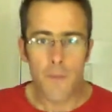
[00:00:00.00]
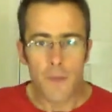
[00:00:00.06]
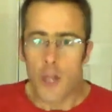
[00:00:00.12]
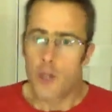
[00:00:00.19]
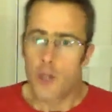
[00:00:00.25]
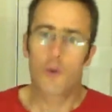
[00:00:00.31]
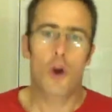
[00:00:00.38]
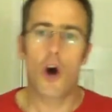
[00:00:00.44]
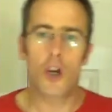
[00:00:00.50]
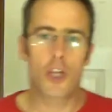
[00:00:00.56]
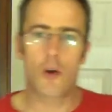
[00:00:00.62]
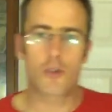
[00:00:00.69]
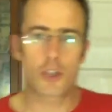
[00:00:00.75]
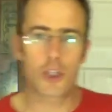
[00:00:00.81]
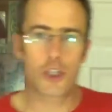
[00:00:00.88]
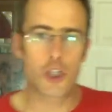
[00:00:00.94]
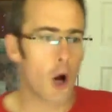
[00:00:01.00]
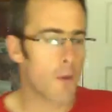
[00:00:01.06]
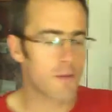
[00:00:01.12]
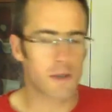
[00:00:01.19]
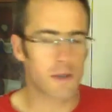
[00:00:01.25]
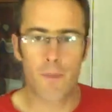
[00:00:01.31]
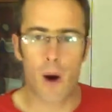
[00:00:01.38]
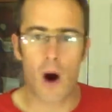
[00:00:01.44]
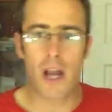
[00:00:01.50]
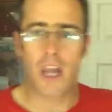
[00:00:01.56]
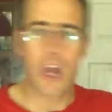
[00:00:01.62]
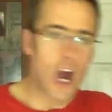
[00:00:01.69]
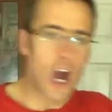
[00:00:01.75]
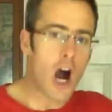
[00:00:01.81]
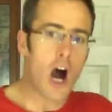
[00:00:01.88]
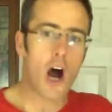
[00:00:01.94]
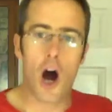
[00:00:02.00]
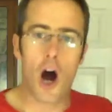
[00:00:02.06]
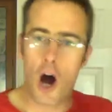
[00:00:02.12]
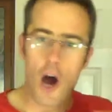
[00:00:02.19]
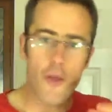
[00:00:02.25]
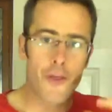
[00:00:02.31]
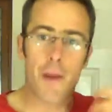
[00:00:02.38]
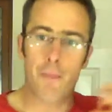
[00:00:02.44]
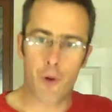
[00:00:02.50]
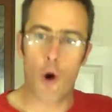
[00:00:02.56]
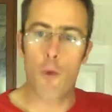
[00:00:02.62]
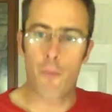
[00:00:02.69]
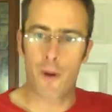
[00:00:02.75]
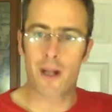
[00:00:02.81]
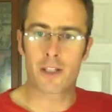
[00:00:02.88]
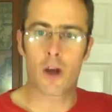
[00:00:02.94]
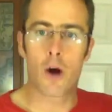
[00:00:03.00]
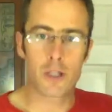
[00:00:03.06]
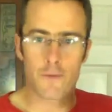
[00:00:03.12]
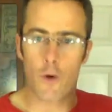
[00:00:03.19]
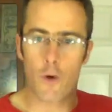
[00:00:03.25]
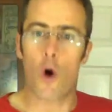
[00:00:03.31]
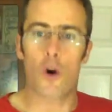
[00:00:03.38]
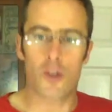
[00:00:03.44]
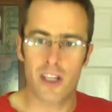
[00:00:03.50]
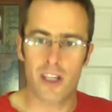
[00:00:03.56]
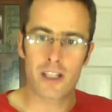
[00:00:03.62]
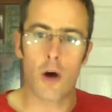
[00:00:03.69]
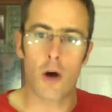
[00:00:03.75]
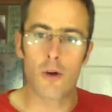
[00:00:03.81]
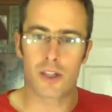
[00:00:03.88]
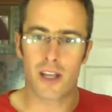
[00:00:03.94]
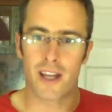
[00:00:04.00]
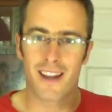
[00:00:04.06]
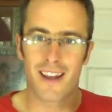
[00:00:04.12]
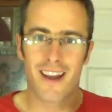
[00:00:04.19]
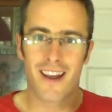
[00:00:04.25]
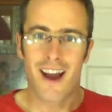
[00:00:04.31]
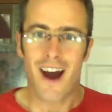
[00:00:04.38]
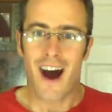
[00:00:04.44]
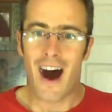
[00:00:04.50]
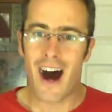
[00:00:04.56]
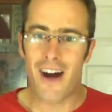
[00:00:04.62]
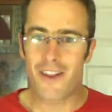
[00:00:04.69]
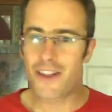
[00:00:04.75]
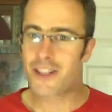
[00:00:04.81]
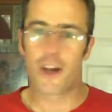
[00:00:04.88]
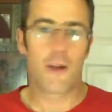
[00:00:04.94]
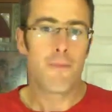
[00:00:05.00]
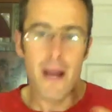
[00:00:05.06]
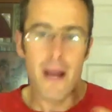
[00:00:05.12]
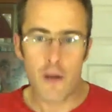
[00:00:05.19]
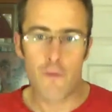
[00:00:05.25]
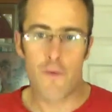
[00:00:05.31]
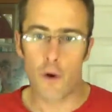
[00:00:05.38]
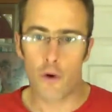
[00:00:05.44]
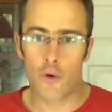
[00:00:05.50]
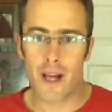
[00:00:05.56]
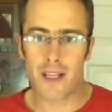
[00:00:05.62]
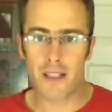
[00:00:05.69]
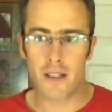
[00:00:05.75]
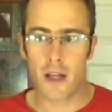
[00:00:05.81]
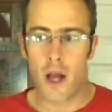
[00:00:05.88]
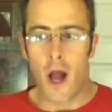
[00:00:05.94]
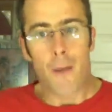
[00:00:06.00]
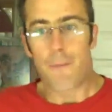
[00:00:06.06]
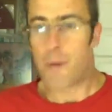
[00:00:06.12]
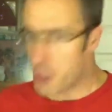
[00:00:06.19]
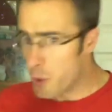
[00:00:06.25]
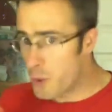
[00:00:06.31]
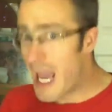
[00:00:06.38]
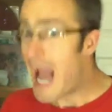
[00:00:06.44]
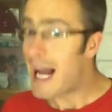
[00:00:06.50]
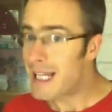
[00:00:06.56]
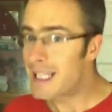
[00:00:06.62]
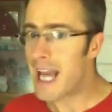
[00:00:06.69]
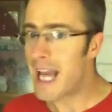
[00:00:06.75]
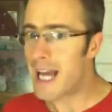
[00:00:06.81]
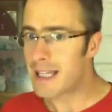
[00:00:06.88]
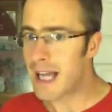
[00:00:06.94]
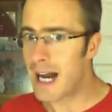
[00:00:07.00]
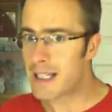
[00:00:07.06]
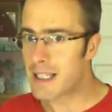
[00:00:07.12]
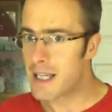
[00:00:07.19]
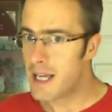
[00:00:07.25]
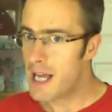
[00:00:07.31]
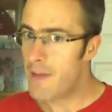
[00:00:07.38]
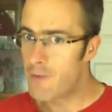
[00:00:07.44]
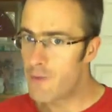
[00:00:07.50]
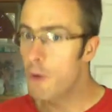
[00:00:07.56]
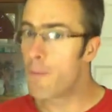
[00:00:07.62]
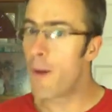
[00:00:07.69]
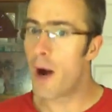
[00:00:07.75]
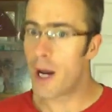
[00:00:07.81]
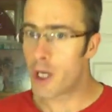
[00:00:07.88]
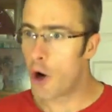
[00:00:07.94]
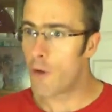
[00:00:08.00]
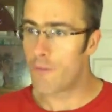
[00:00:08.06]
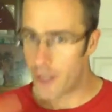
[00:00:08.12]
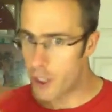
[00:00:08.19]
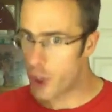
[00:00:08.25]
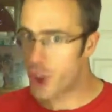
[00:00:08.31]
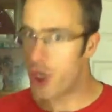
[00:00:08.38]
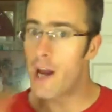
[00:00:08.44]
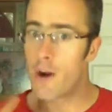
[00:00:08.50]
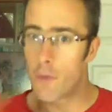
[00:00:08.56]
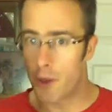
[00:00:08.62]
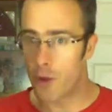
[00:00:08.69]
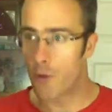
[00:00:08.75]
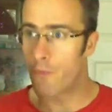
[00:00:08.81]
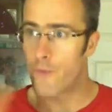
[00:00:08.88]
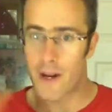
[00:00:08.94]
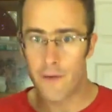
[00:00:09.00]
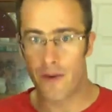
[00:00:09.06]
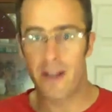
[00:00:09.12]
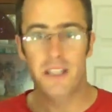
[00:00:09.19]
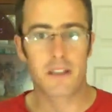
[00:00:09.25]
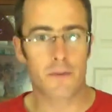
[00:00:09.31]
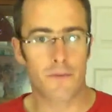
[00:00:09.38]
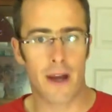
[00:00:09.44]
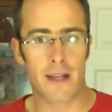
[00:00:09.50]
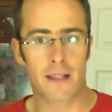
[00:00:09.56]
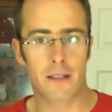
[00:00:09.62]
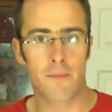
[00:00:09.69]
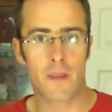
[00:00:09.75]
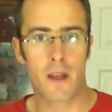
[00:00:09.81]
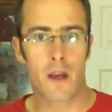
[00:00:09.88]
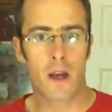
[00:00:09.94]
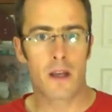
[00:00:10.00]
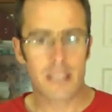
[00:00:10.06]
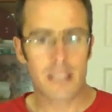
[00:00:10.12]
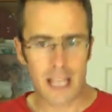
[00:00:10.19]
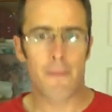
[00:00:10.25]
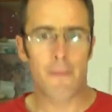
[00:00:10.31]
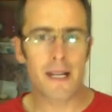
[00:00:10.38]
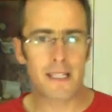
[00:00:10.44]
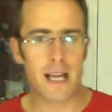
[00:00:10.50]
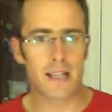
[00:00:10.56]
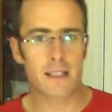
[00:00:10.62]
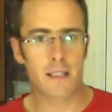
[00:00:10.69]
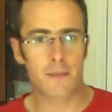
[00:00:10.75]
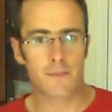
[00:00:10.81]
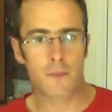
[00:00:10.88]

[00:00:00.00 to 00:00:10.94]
You can't go to the shops and buy the appropriate dose of oxytocin that's going to make you feel great, but you can get that if you can buy a coffee and share it with your friend face to face. Does that make sense?